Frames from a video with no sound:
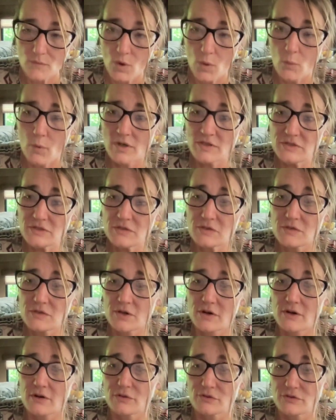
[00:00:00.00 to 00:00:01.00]
Once you
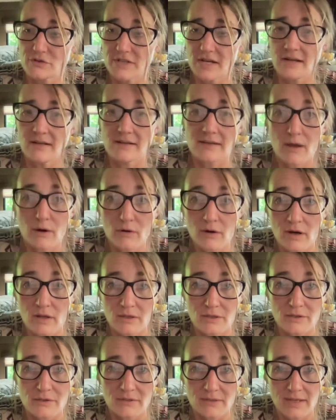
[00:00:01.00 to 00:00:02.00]
start understanding how
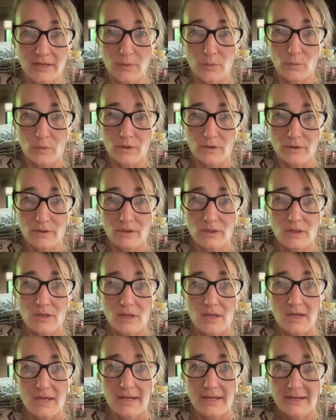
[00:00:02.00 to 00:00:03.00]
color and light work,
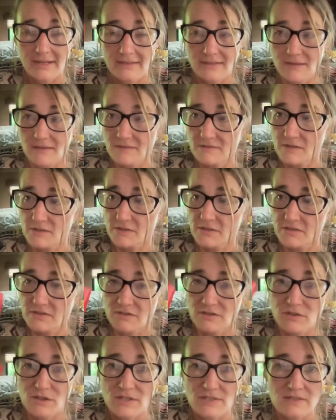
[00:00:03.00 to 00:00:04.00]
it does start to
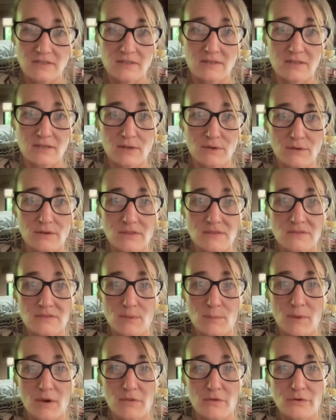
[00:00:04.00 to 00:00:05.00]
suggest that there is
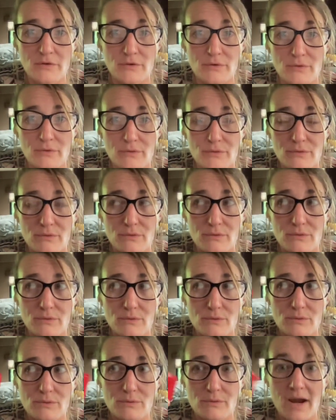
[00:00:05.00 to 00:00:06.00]
some other
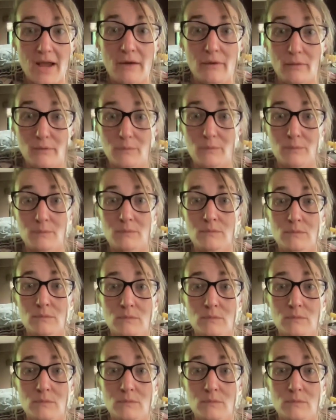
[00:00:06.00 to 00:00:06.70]
realm,